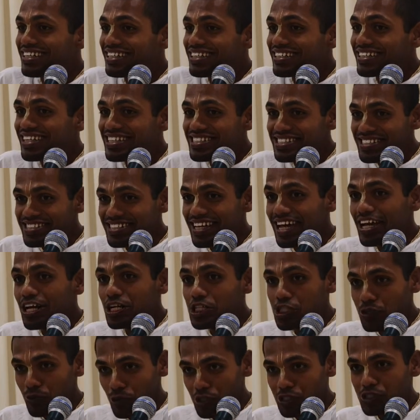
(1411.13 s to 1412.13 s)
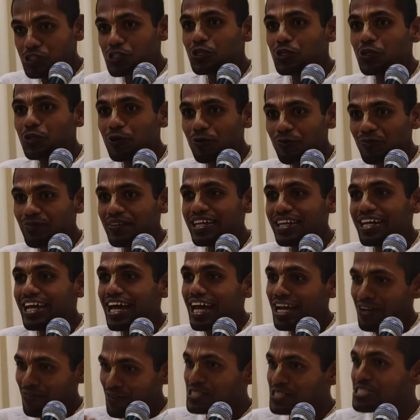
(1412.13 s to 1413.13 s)
Yes, I also want to go
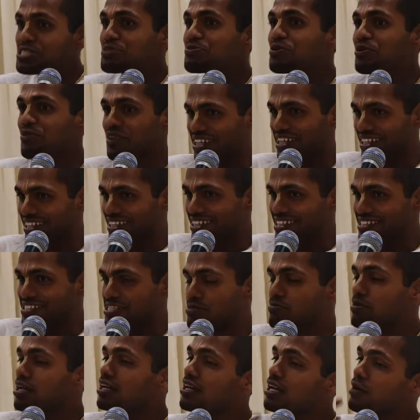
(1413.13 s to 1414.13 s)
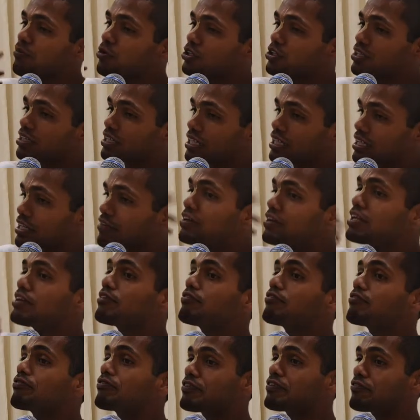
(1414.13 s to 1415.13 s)
and watch the movie. Similarly, about even
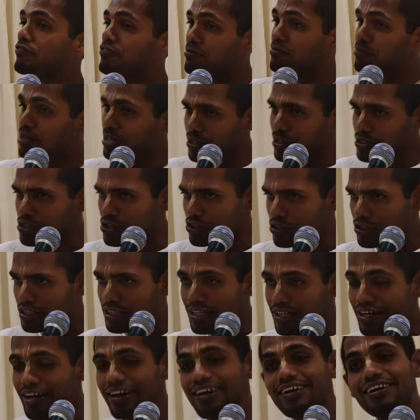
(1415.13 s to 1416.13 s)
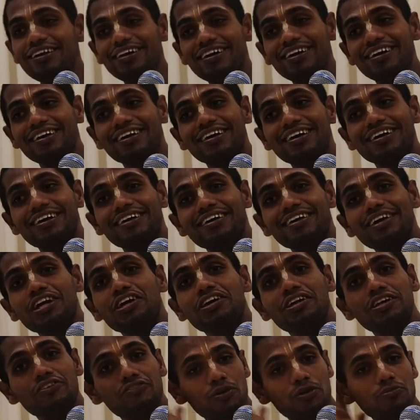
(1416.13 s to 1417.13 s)
a female also. Hey,
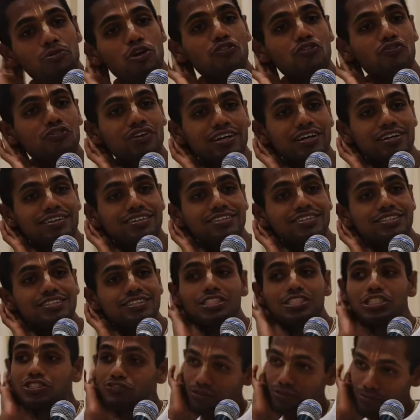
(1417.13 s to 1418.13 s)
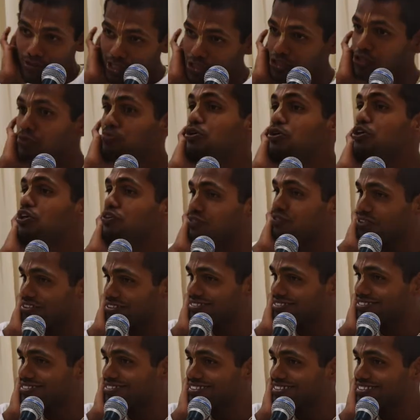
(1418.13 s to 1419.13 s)
hearing from your friend, this female is so
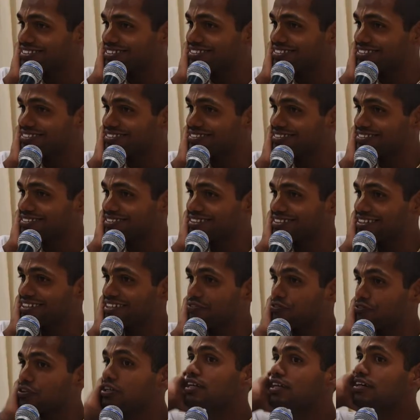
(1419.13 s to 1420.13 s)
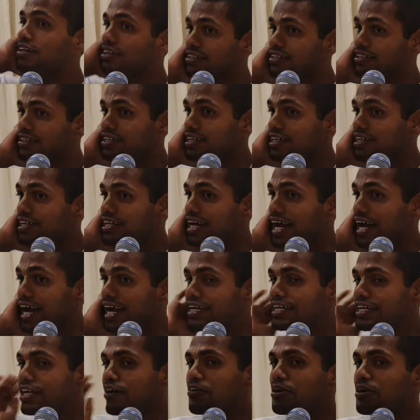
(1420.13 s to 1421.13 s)
beautiful. We hear it
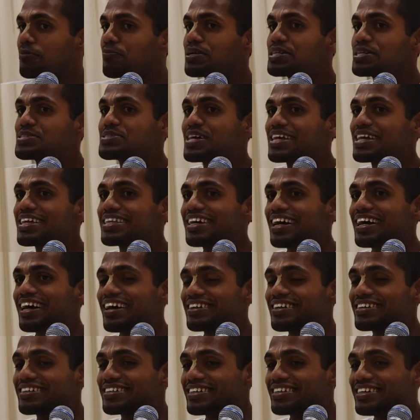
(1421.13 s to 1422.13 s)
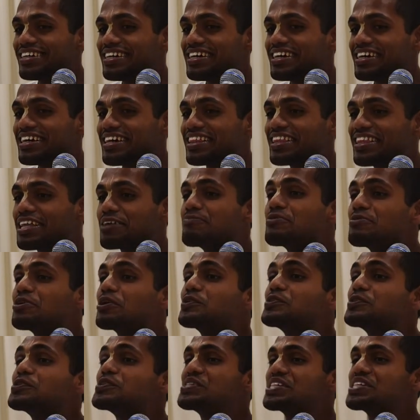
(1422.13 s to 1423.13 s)
and develop a desire in the heart. Let me
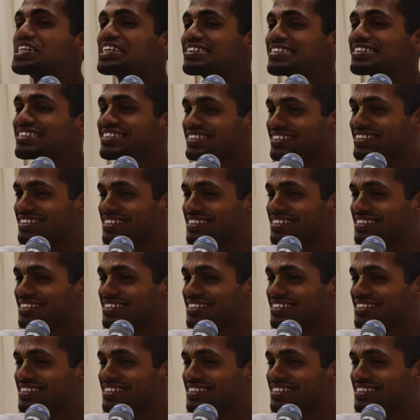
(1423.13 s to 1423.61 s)
also see.